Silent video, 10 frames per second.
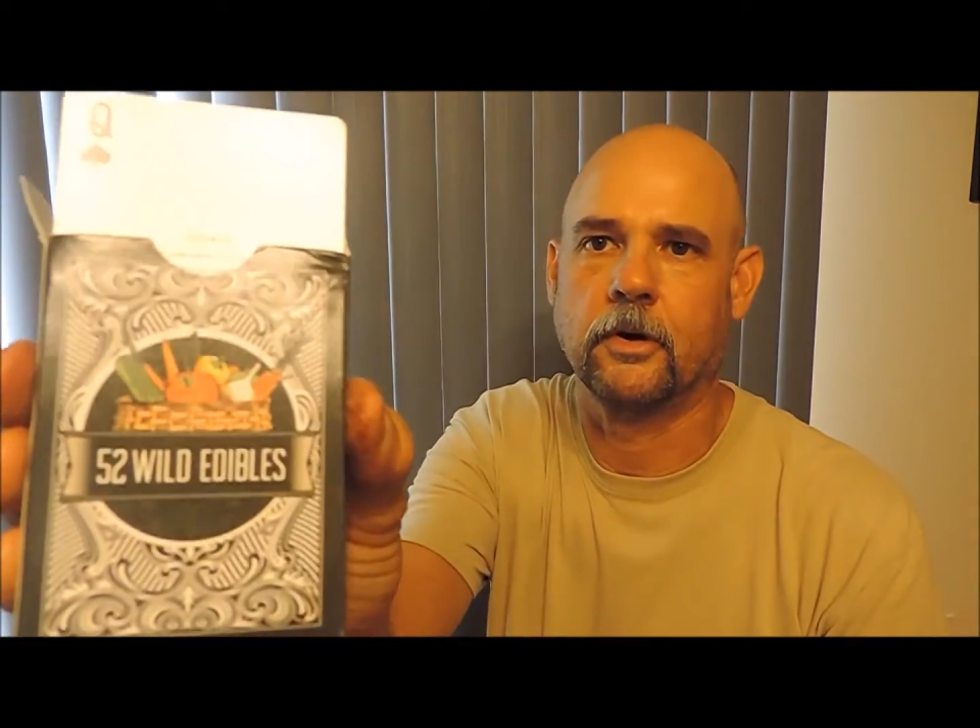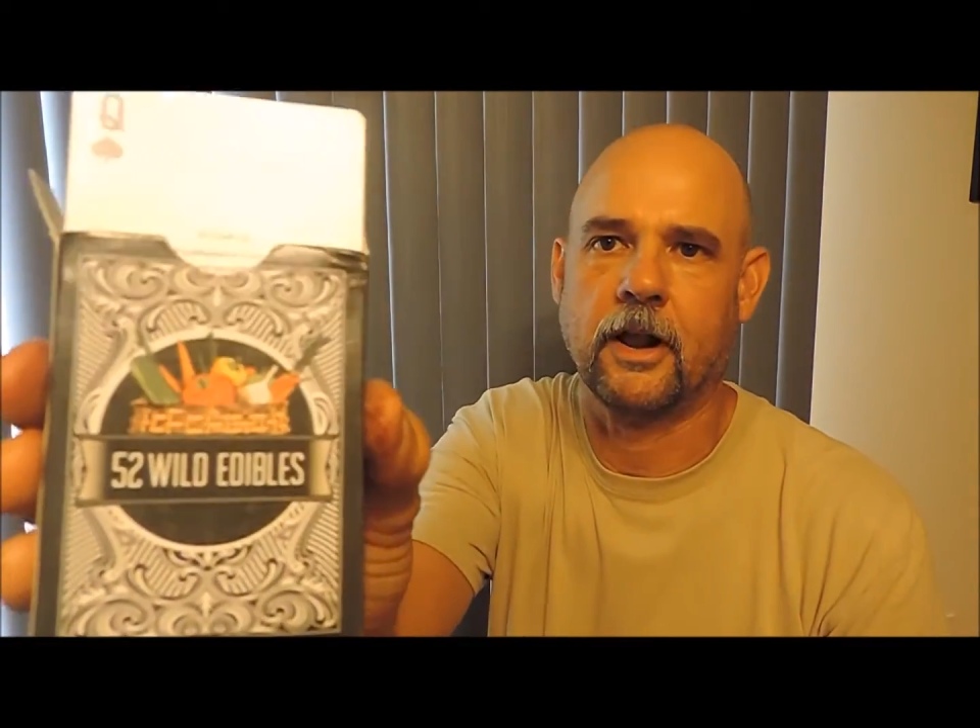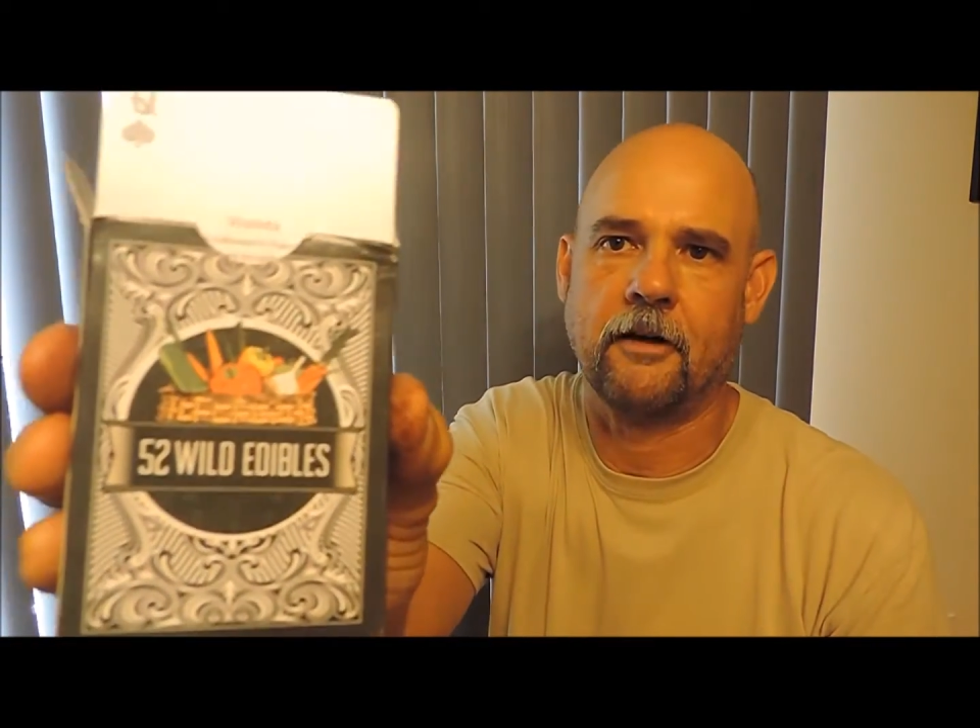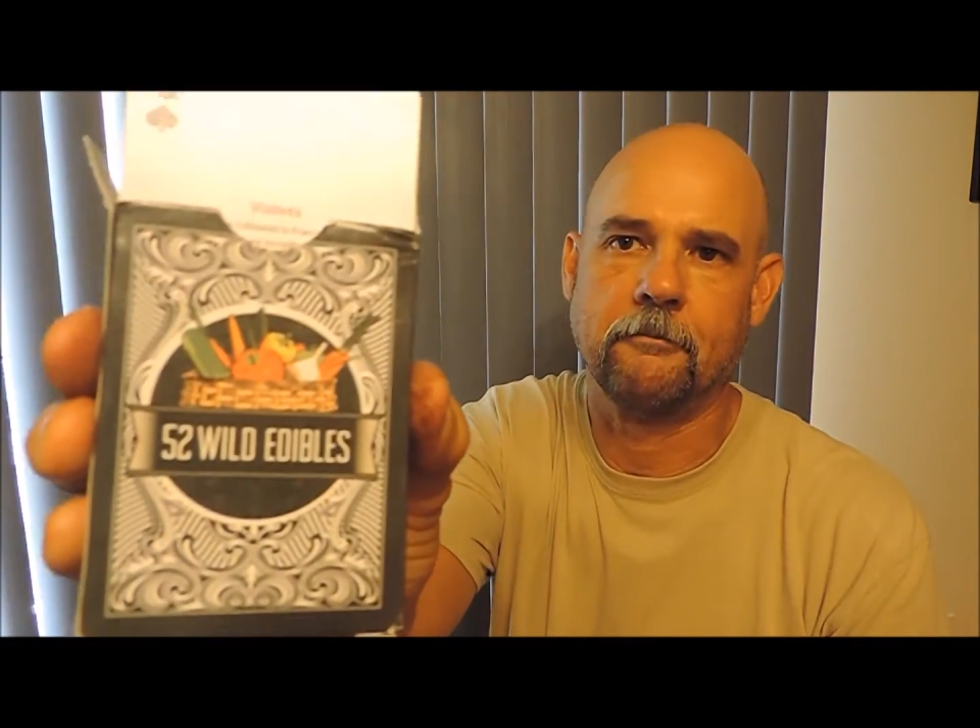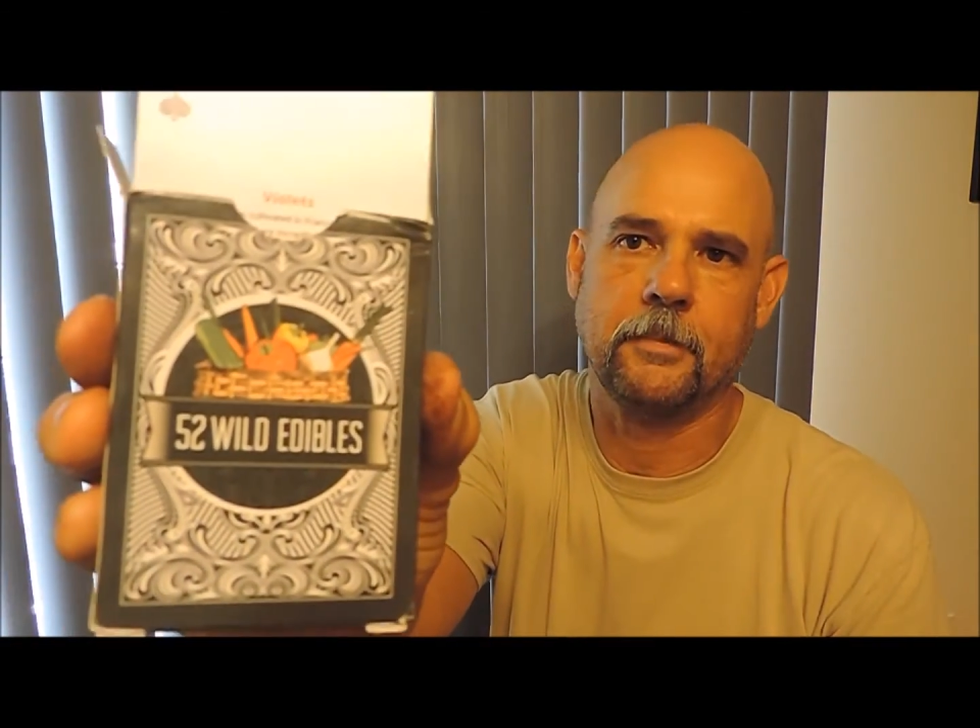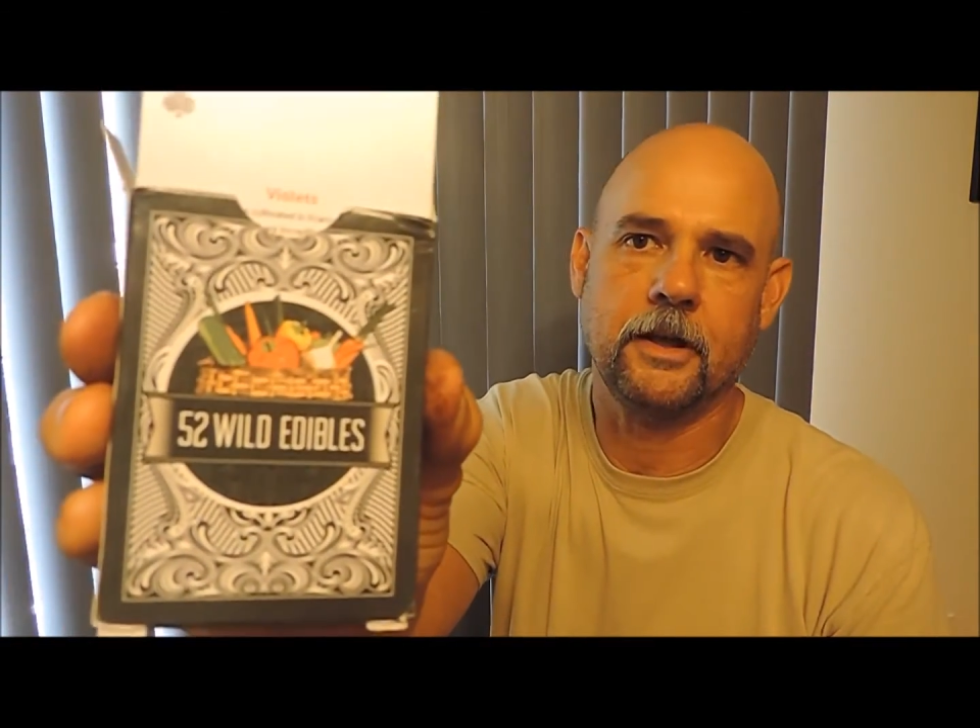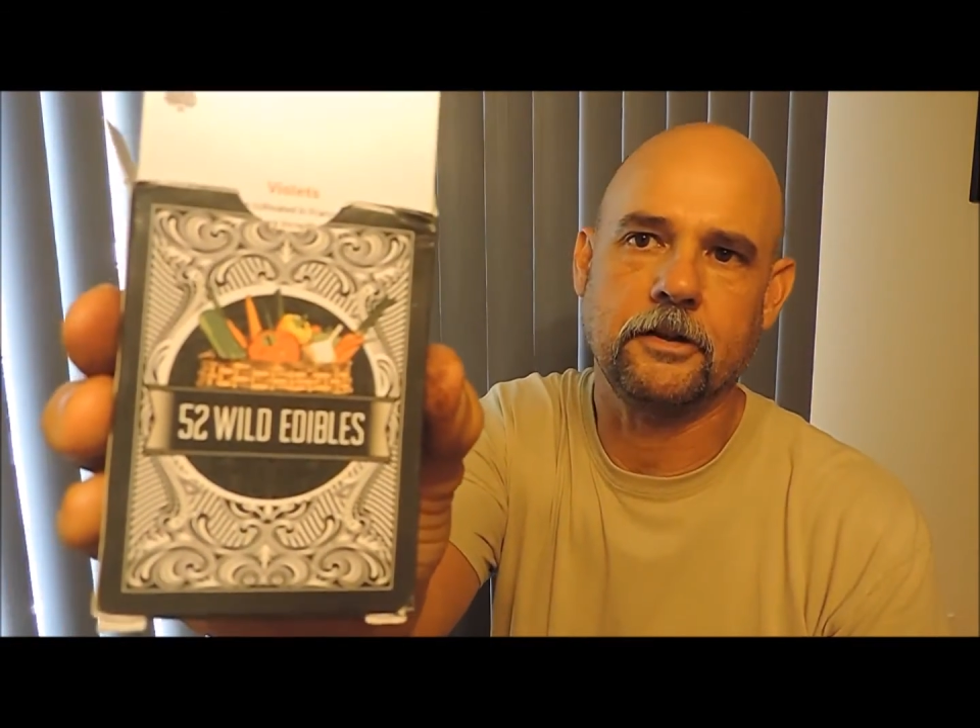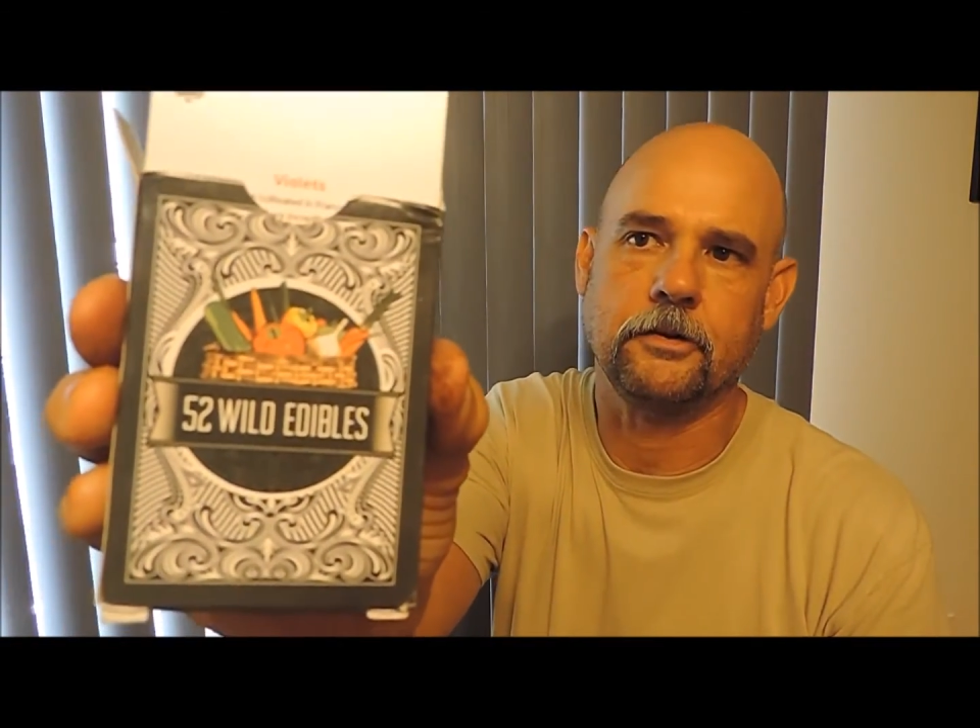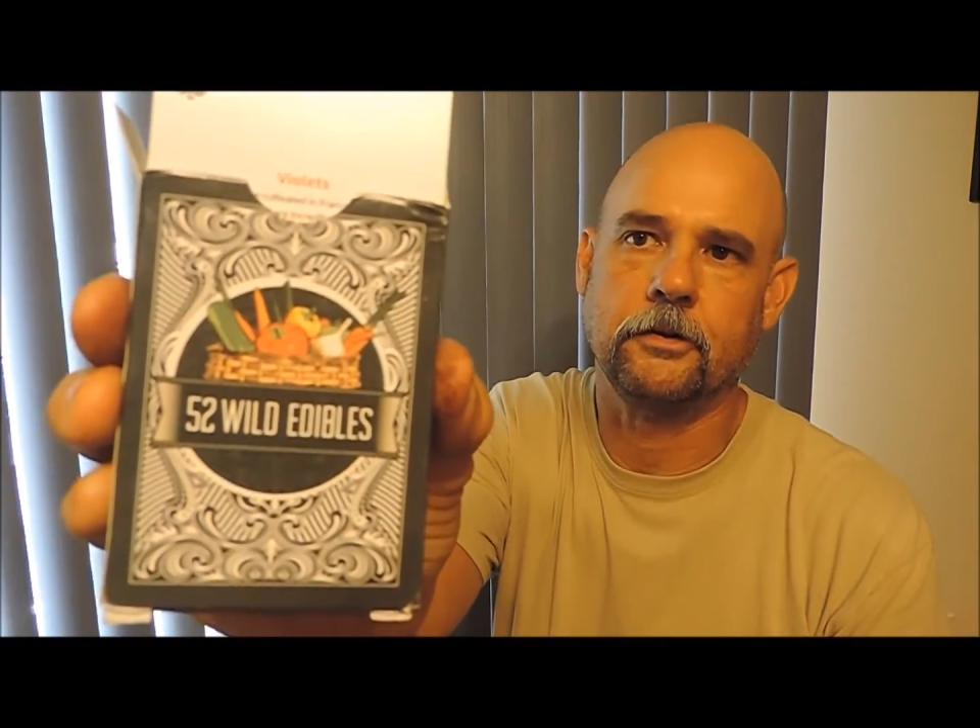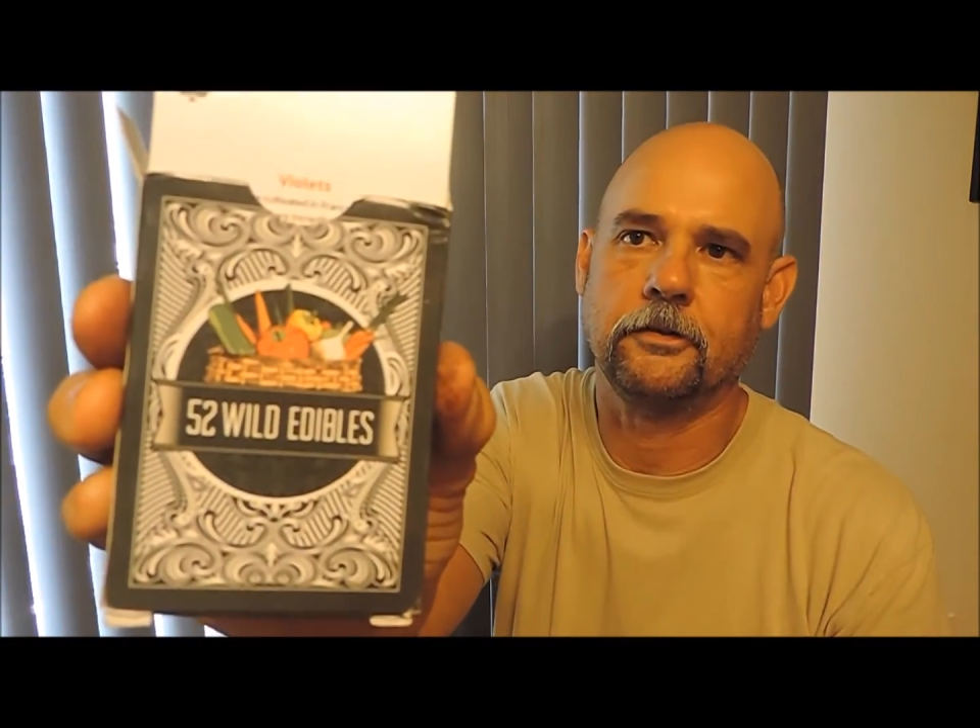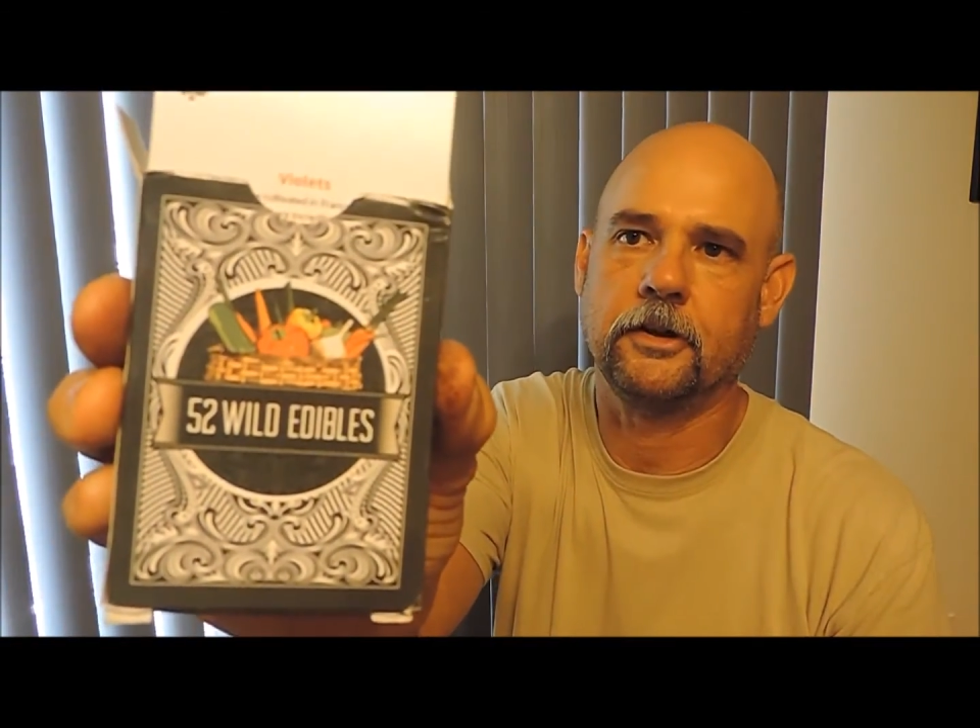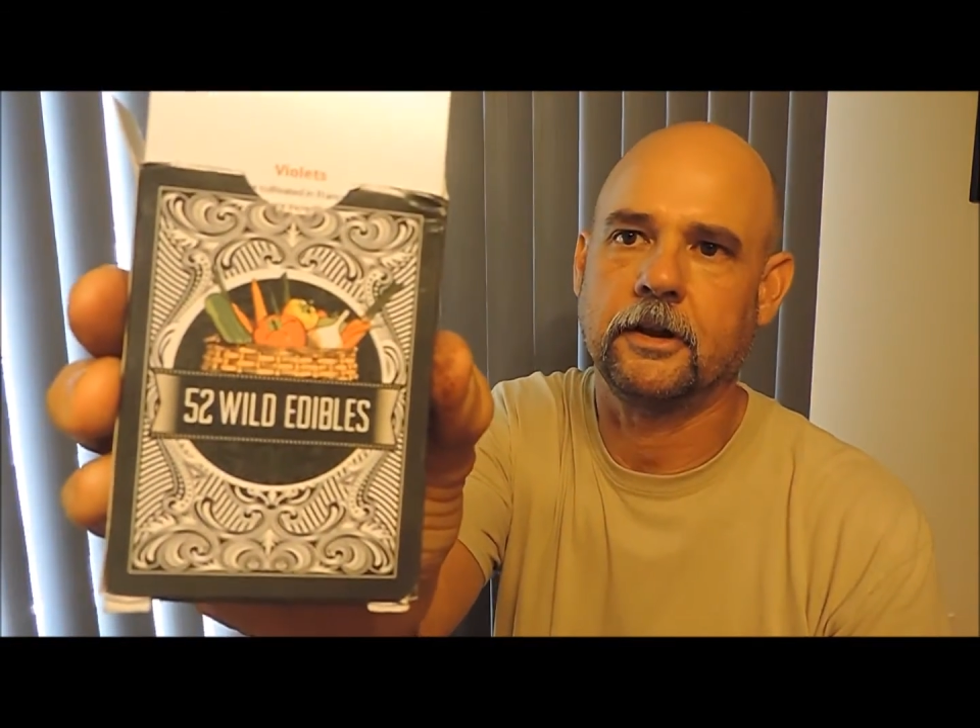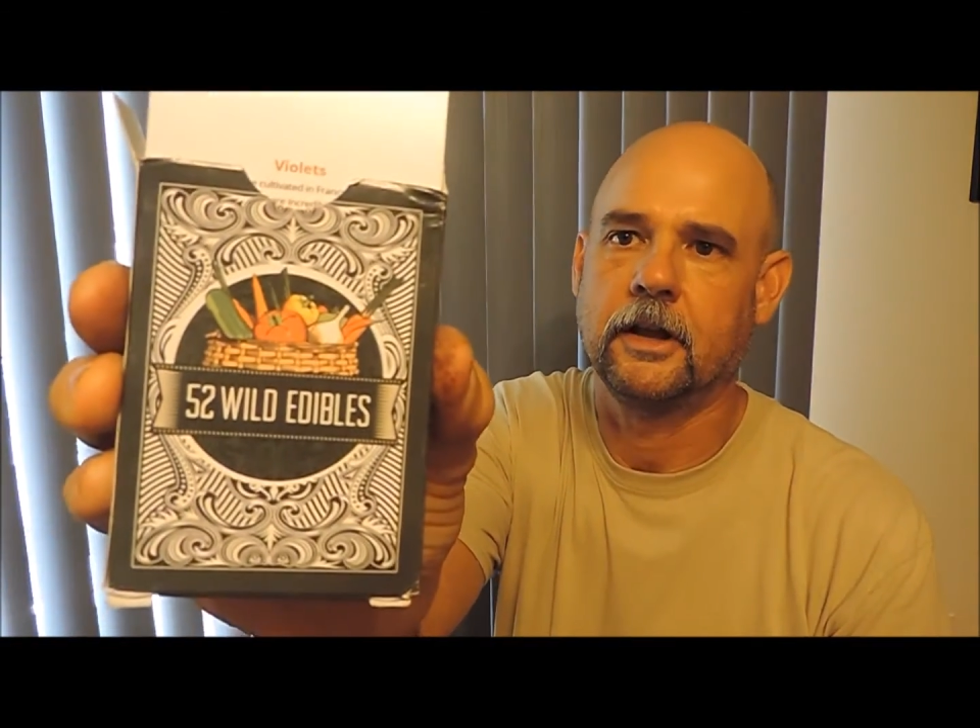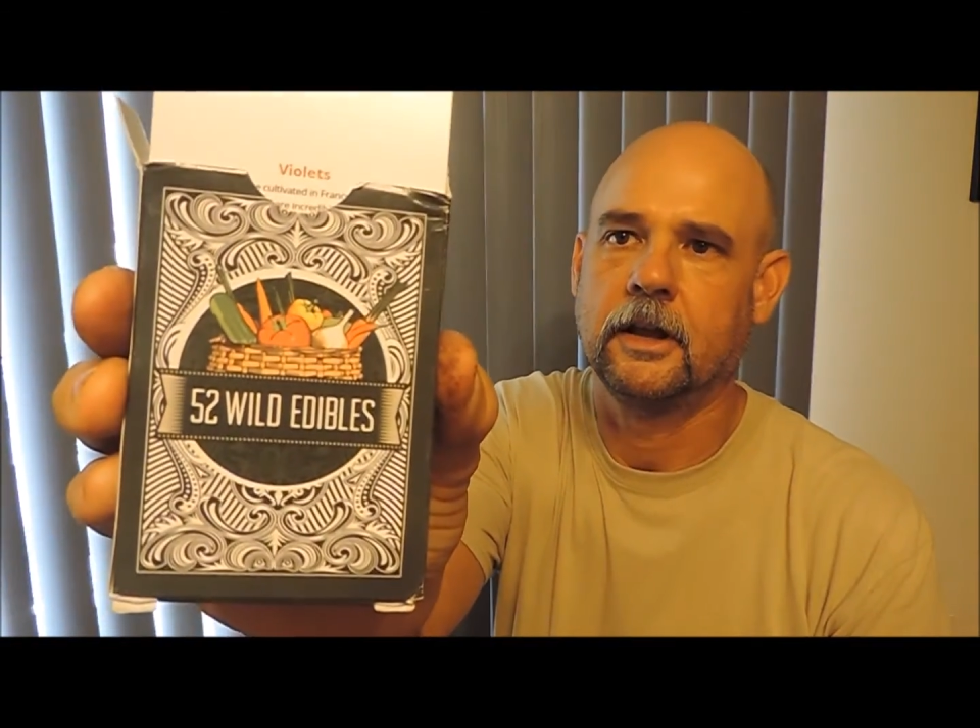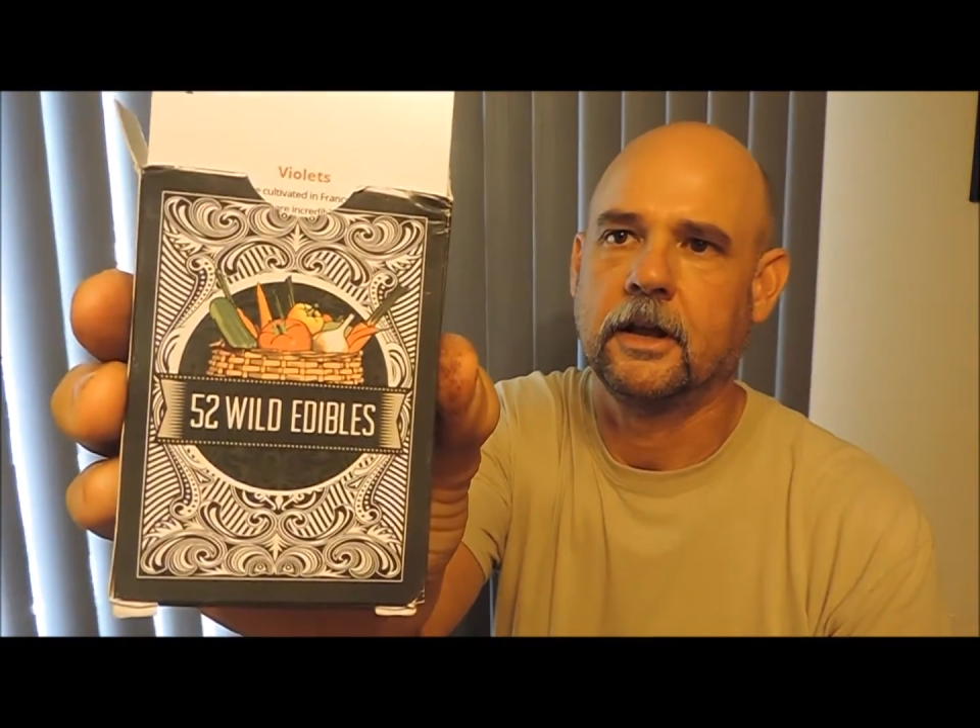what I've been using,